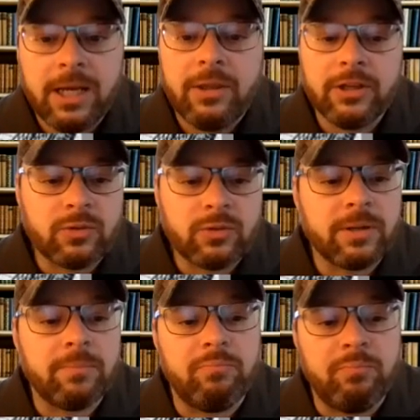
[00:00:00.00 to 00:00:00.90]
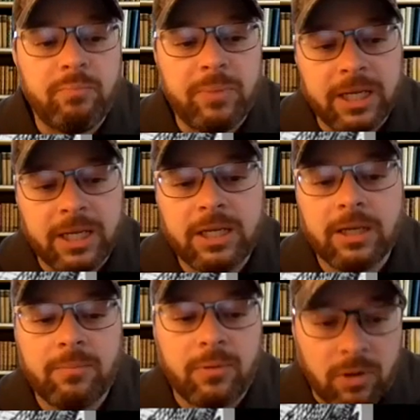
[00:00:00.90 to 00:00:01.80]
This was a
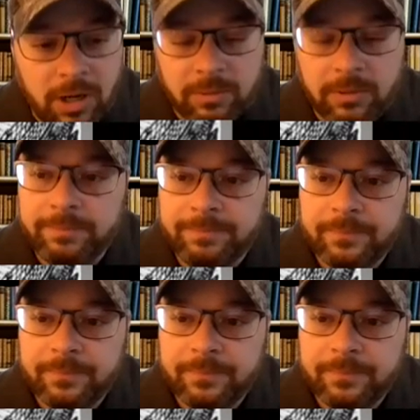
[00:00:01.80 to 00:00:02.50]
big problem